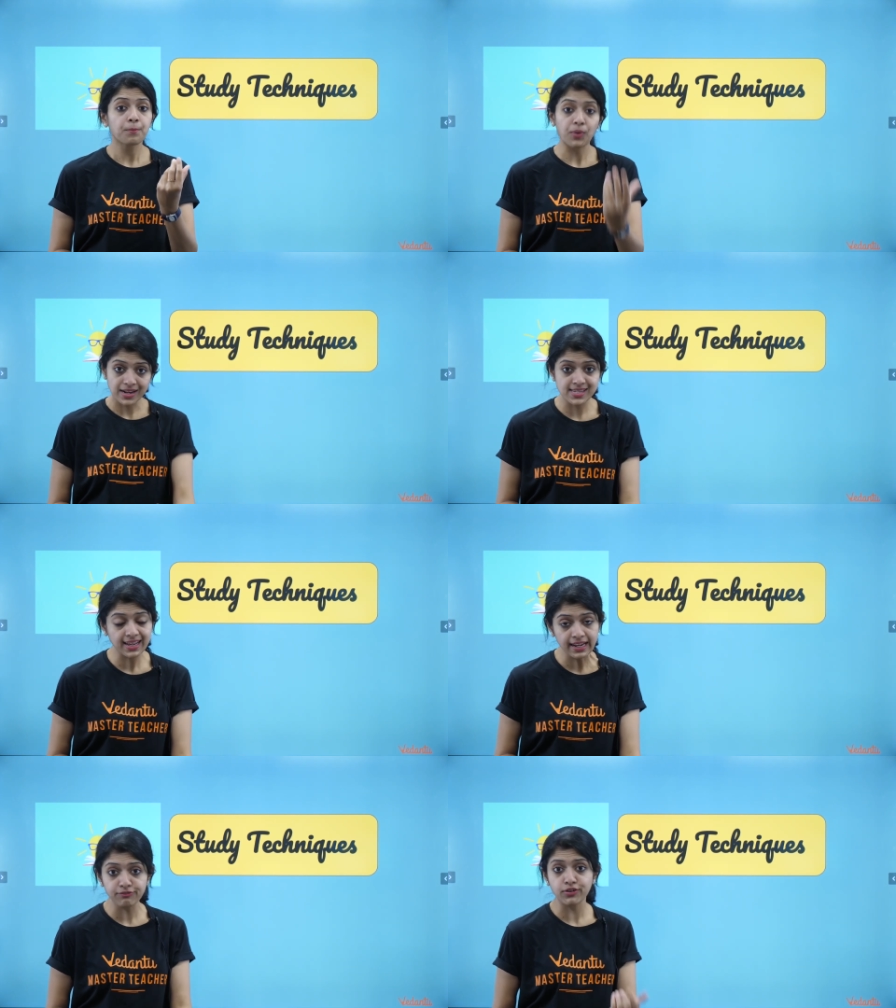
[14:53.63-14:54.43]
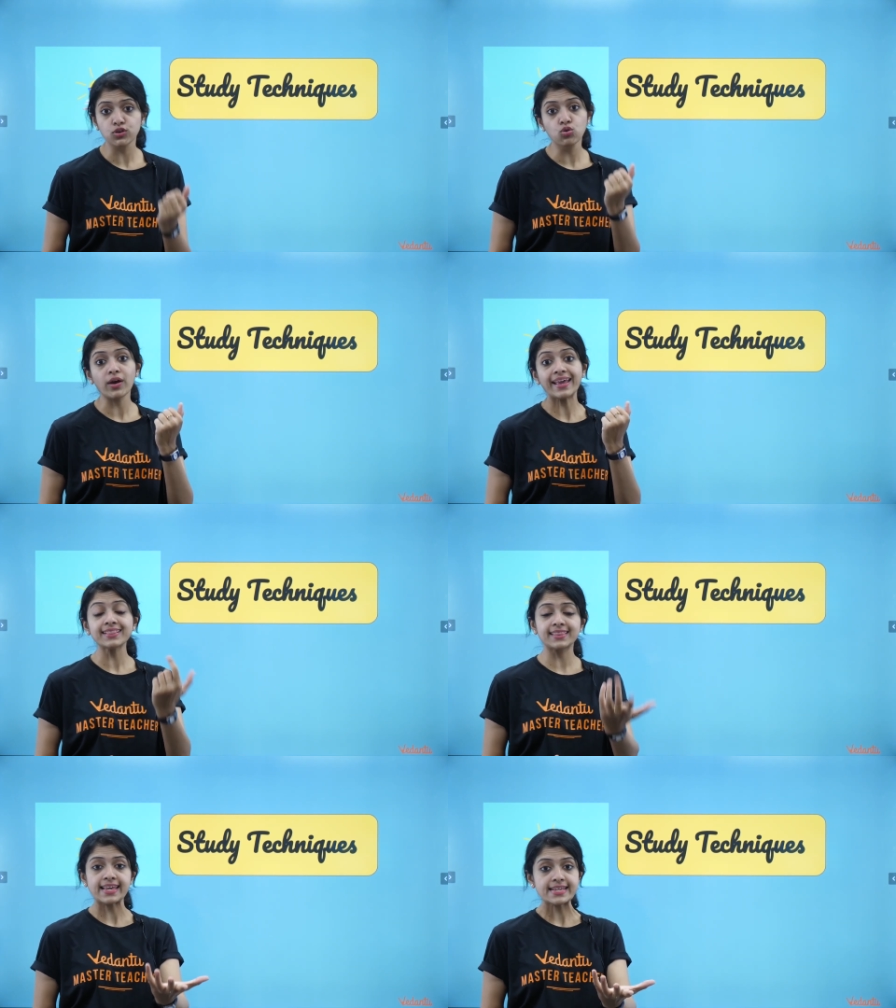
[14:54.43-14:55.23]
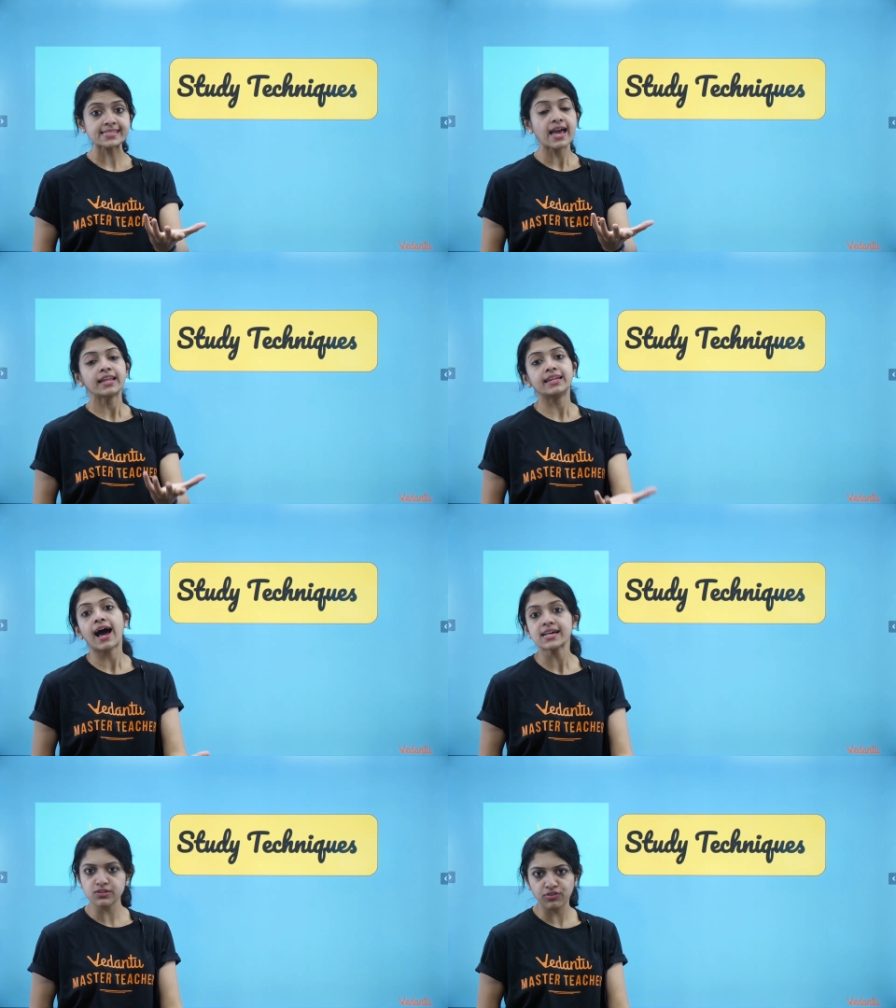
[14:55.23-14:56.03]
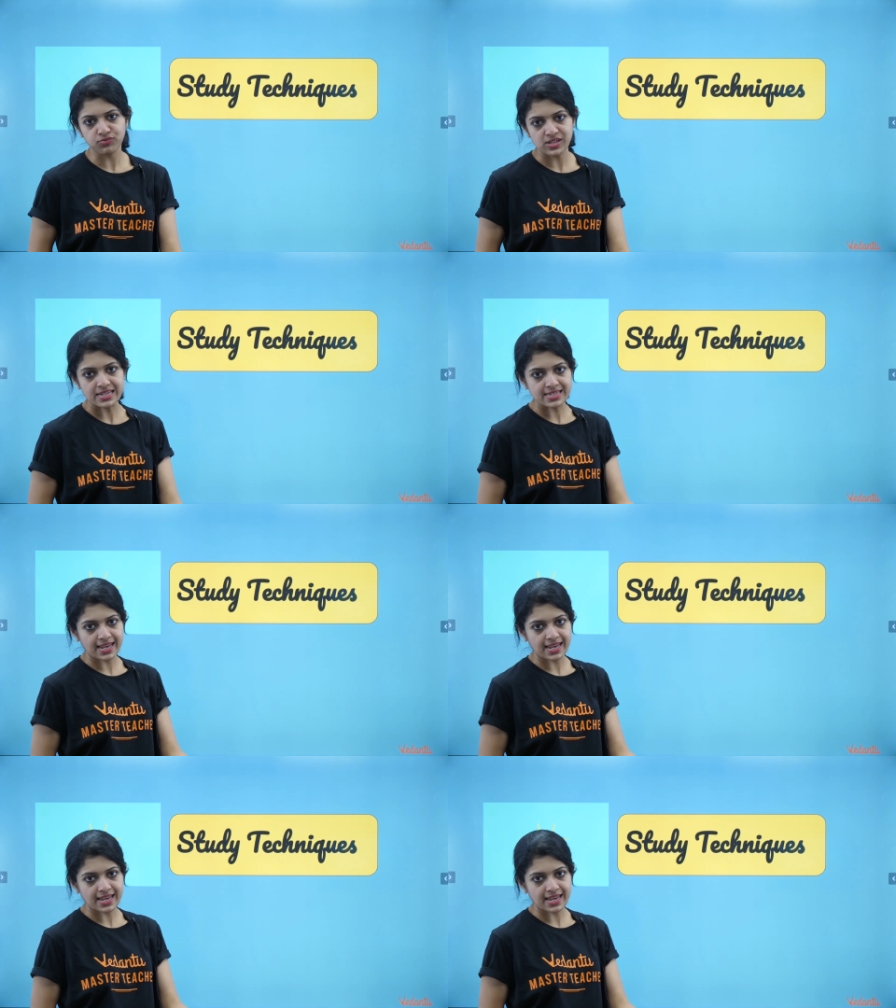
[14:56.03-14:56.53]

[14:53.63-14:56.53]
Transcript: practically for you in these last 15